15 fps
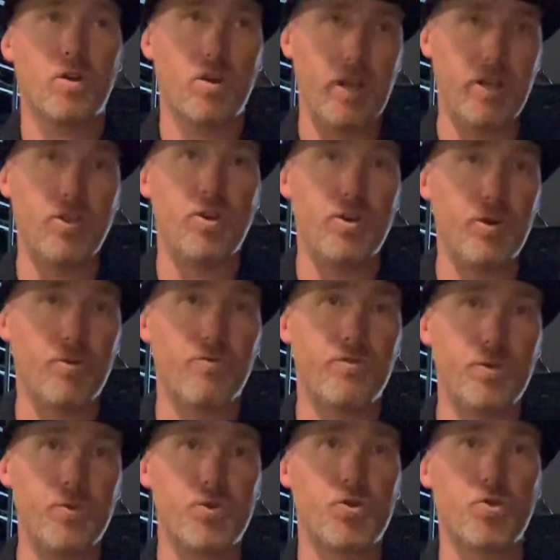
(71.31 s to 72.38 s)
in the near
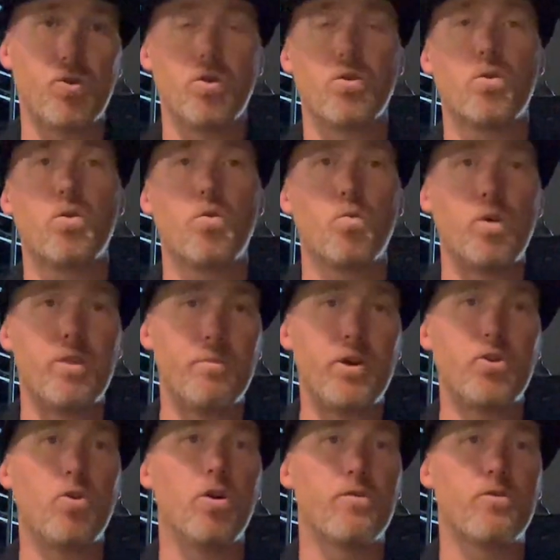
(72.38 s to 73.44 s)
future with my
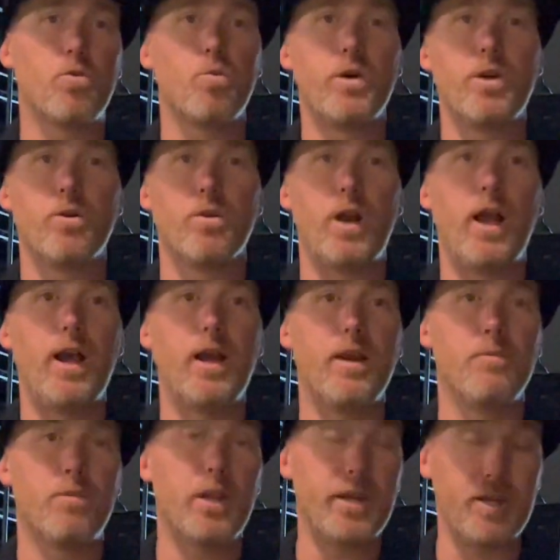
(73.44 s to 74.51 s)
golf career
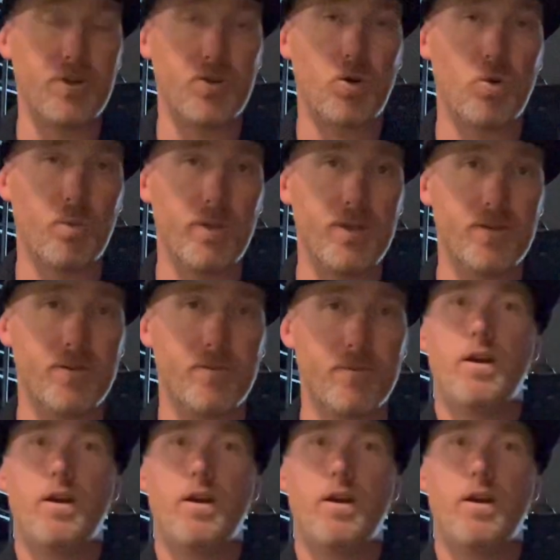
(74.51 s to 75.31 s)
and playing in tournaments.